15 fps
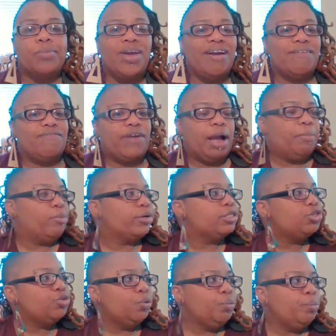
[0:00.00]
you have
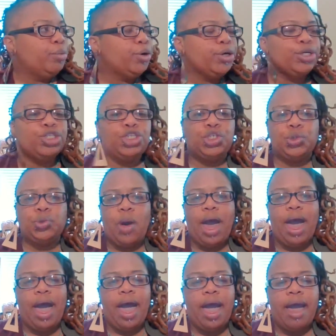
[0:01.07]
fibroid tumors, you
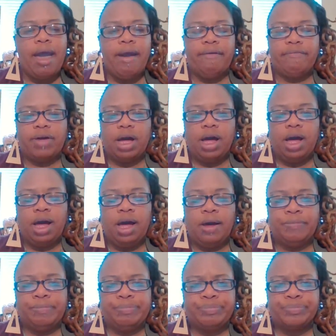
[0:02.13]
have,
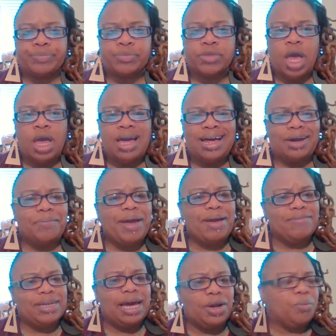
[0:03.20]
like, we
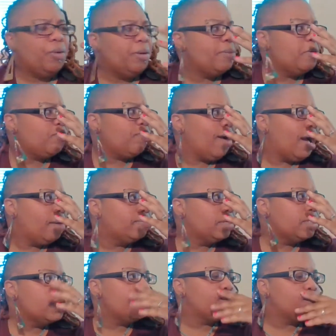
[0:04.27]
have a lot of women
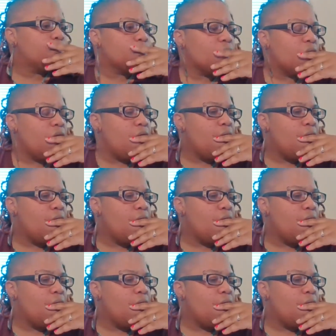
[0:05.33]
problems